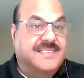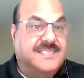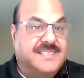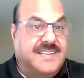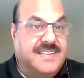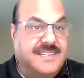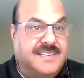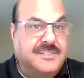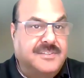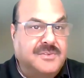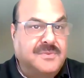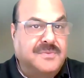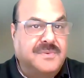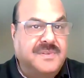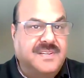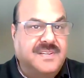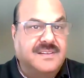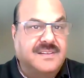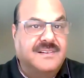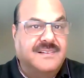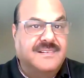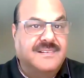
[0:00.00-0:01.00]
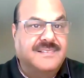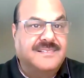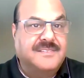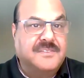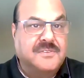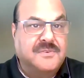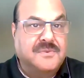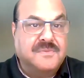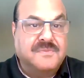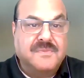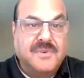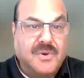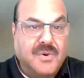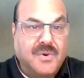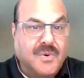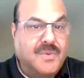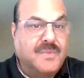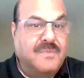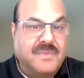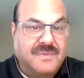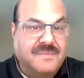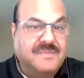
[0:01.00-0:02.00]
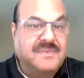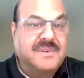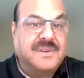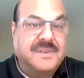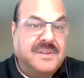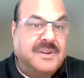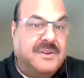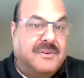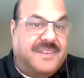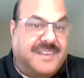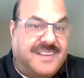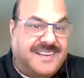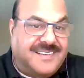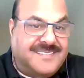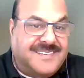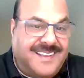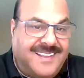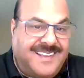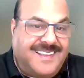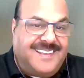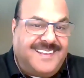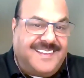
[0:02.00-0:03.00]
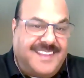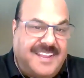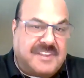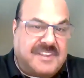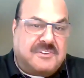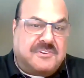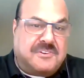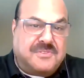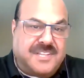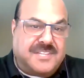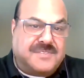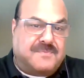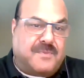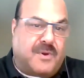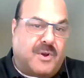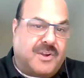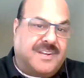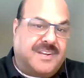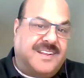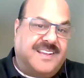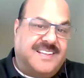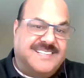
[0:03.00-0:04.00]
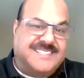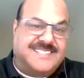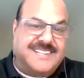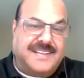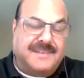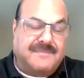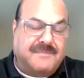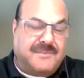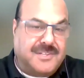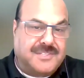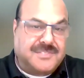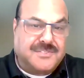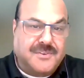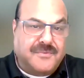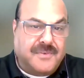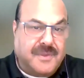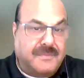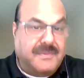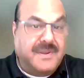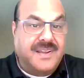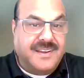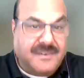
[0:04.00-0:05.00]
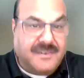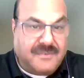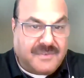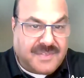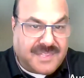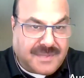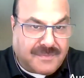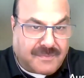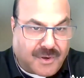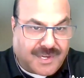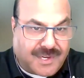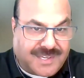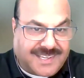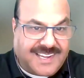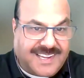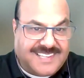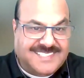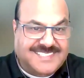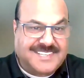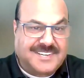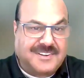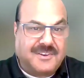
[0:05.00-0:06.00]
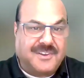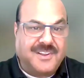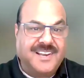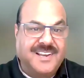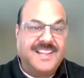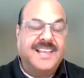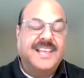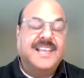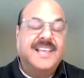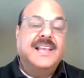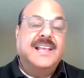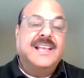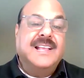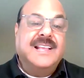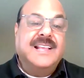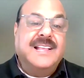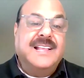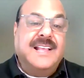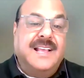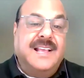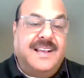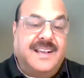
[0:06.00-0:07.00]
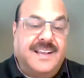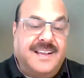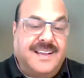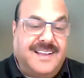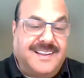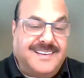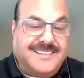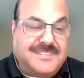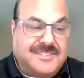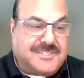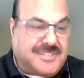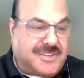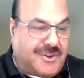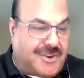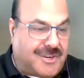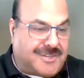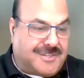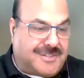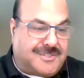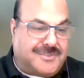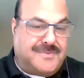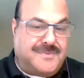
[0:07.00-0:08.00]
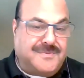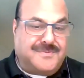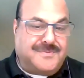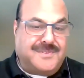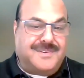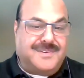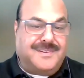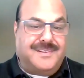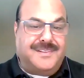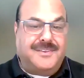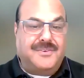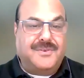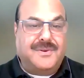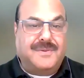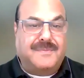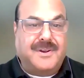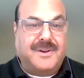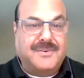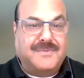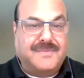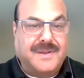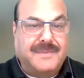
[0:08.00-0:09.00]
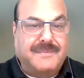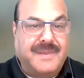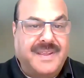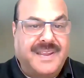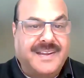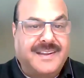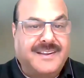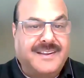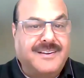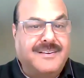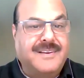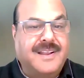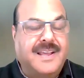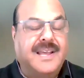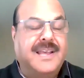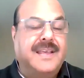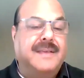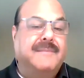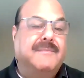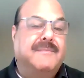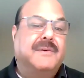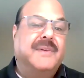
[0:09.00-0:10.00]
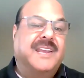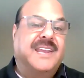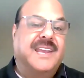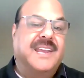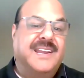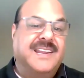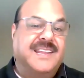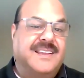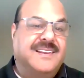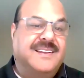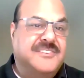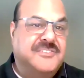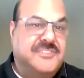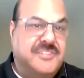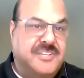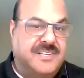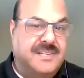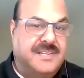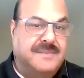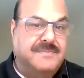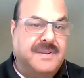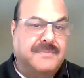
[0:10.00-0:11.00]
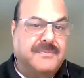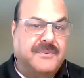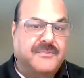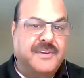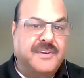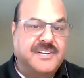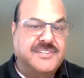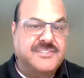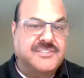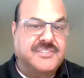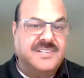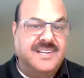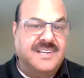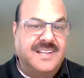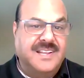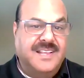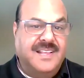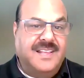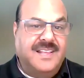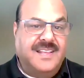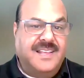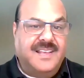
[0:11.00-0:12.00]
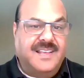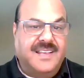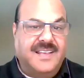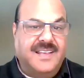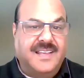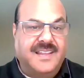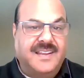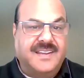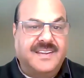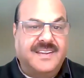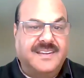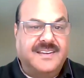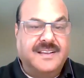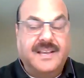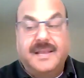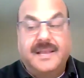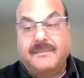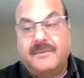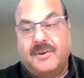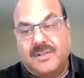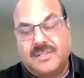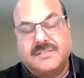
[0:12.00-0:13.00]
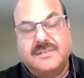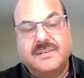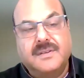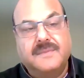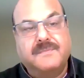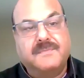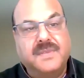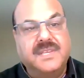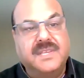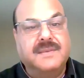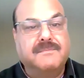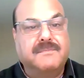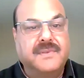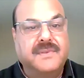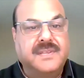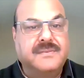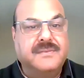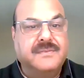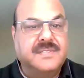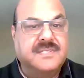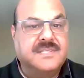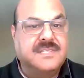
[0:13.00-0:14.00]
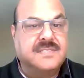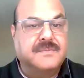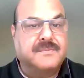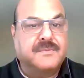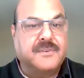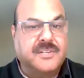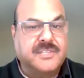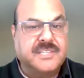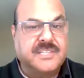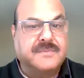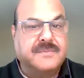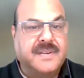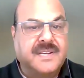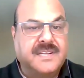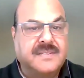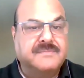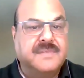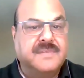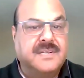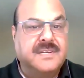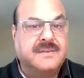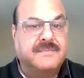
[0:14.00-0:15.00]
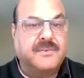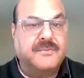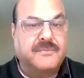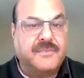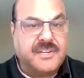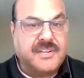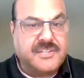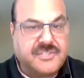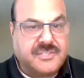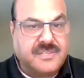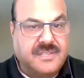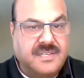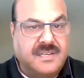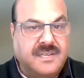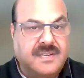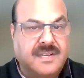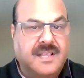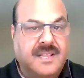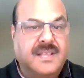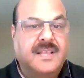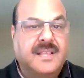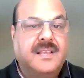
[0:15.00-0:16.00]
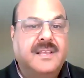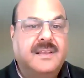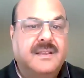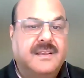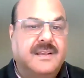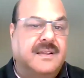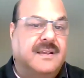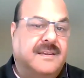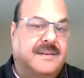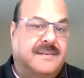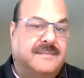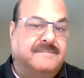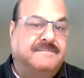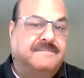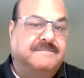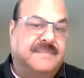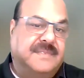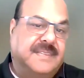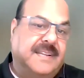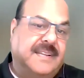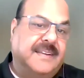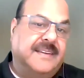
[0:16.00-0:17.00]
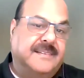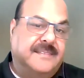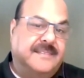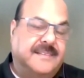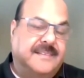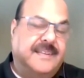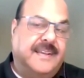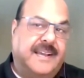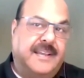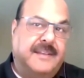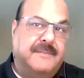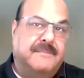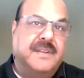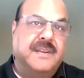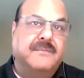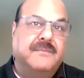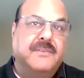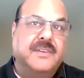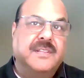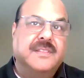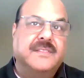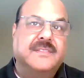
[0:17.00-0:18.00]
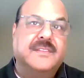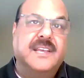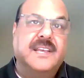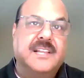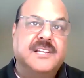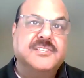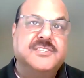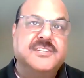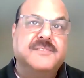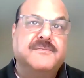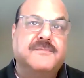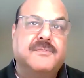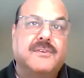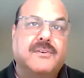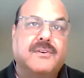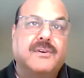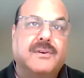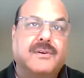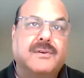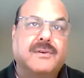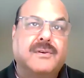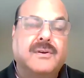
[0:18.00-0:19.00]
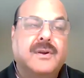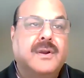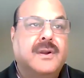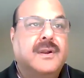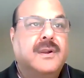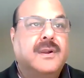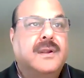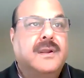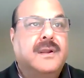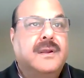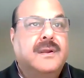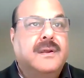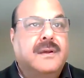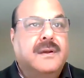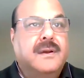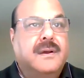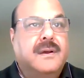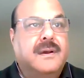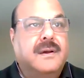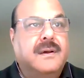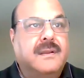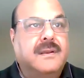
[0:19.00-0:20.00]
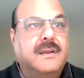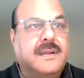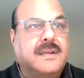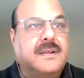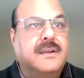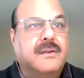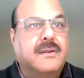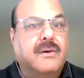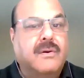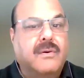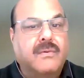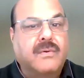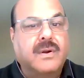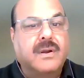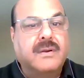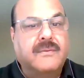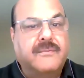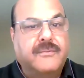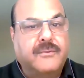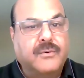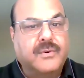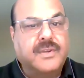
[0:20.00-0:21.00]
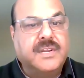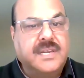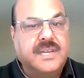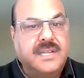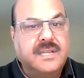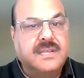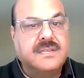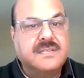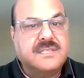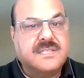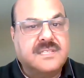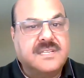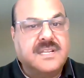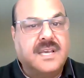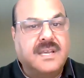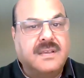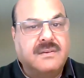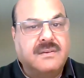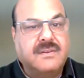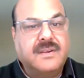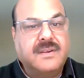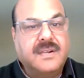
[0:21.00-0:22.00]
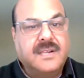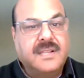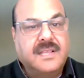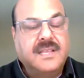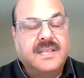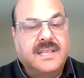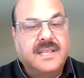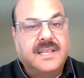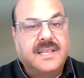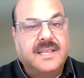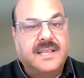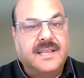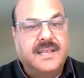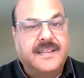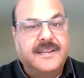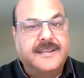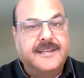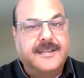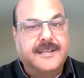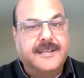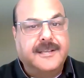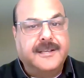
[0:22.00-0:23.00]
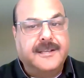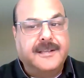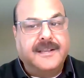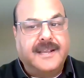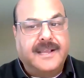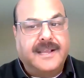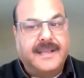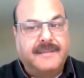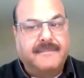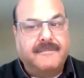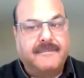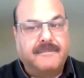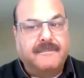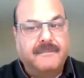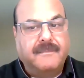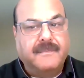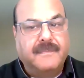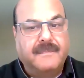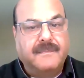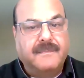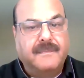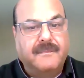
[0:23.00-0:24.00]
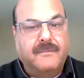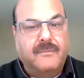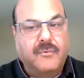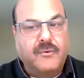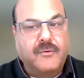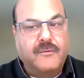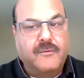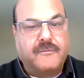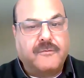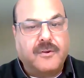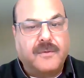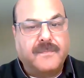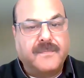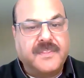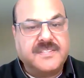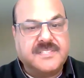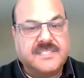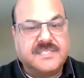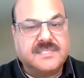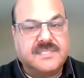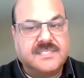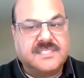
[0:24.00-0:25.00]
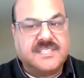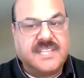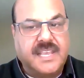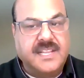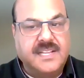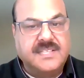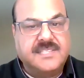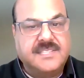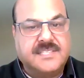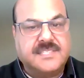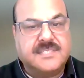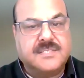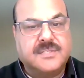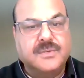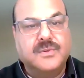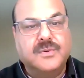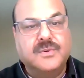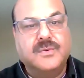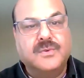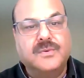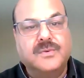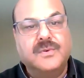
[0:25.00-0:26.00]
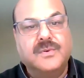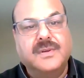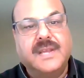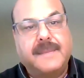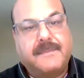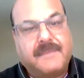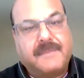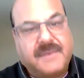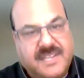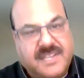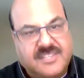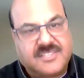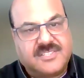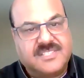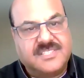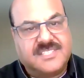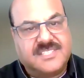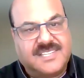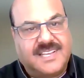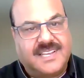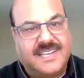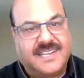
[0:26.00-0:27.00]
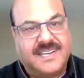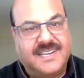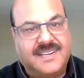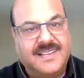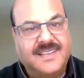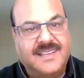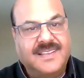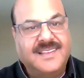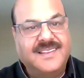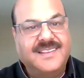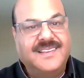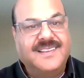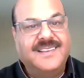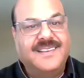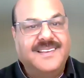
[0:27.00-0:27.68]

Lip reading: quite excited to be here to get into this podcast. I'm not so familiar with the podcast and all. To talk to you about my background, I am a mechanical engineer by profession, and I'm also a PMP, which is a project management professional. And I've been with LG for a little over 14 years now, and I'm moved from the sales to application side